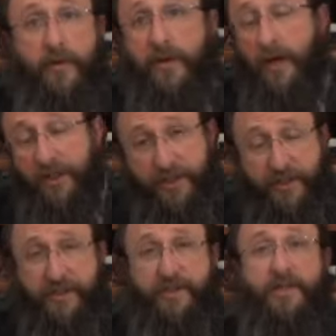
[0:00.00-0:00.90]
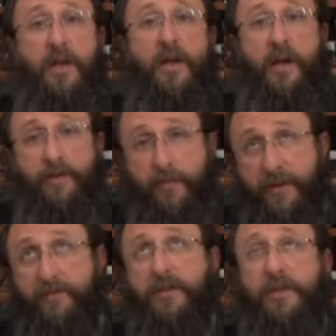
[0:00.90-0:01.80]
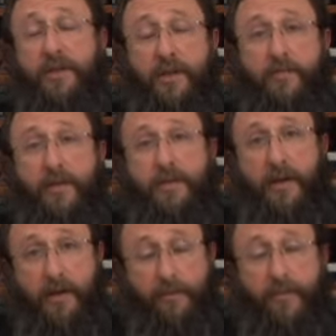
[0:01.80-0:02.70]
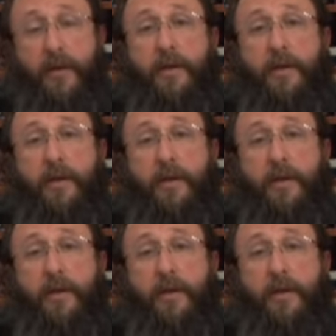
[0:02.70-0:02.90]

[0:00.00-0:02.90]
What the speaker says: consciousness and Bezrat Hashem, and the time